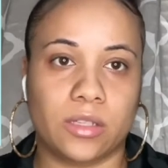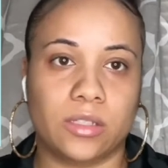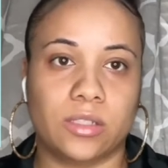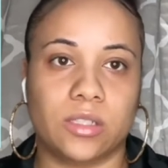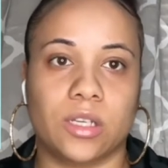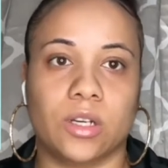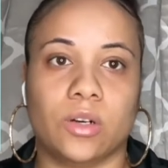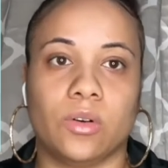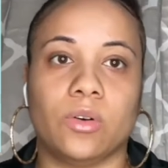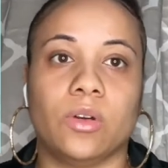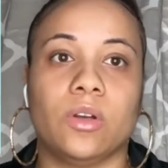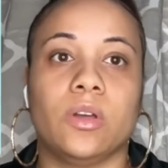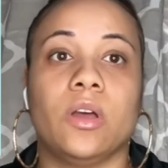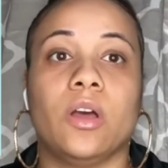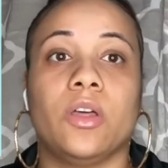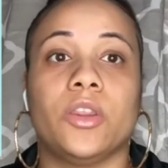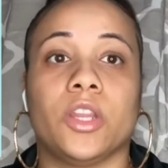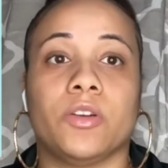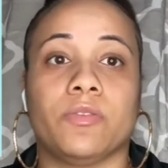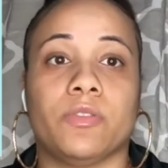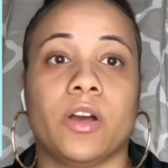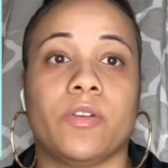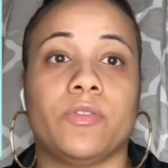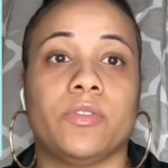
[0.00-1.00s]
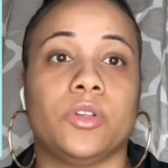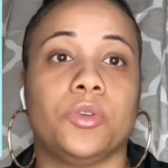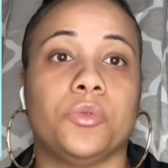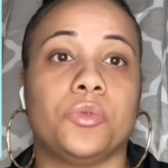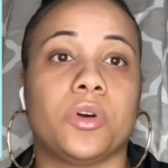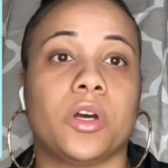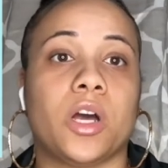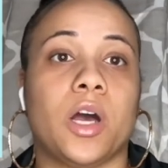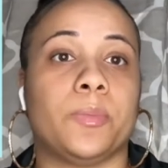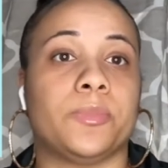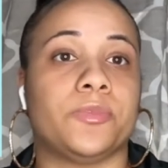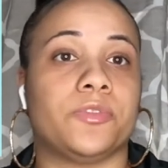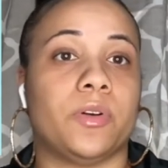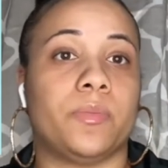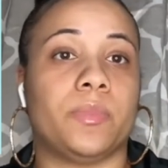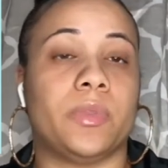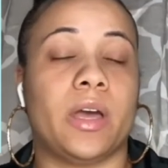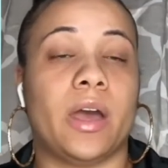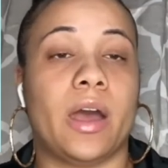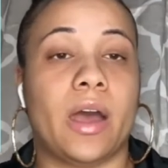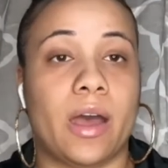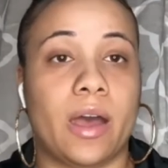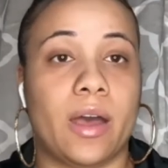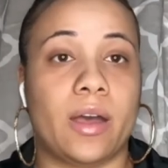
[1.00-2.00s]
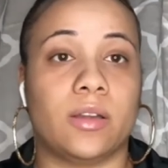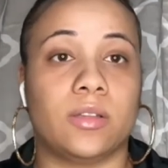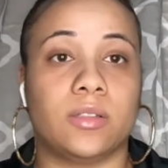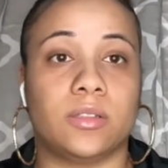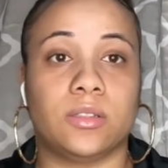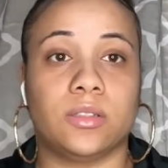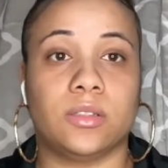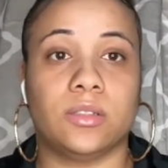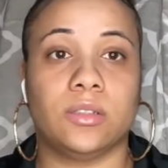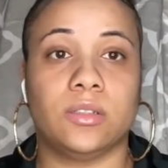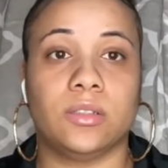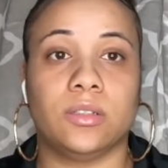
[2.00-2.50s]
So the revenue comes from the ads.